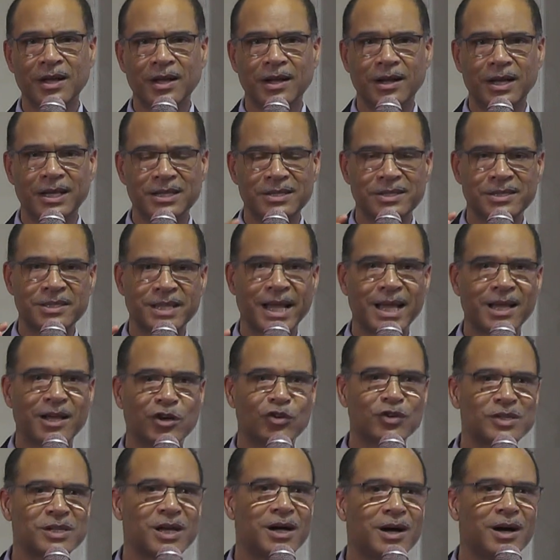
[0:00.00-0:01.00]
Let's take
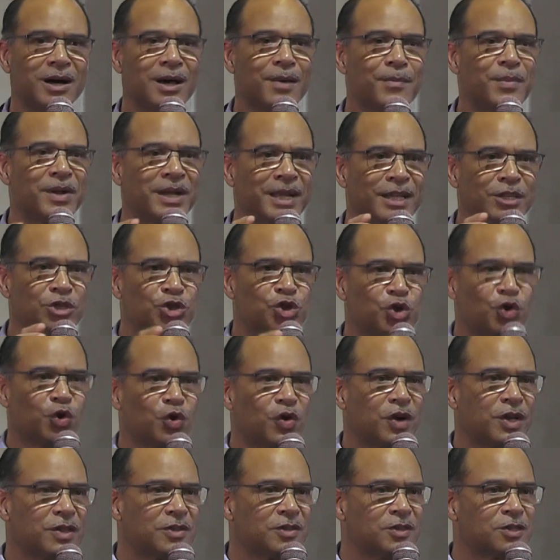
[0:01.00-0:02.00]
our time and
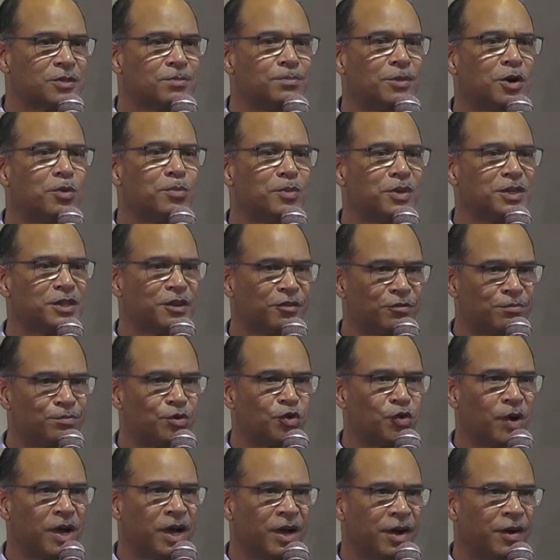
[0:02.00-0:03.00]
enjoy this moment of
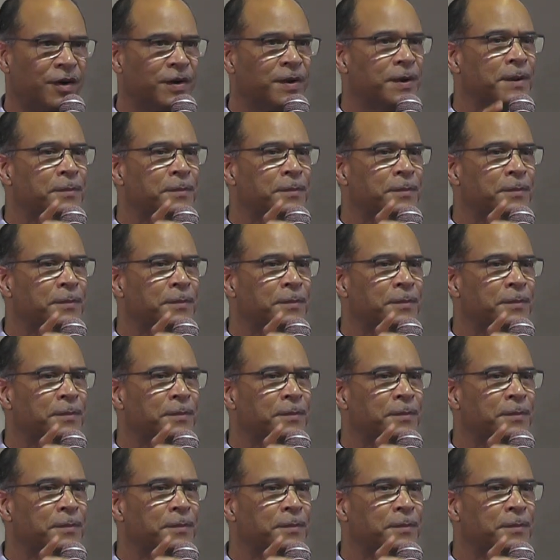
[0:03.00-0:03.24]
prayer.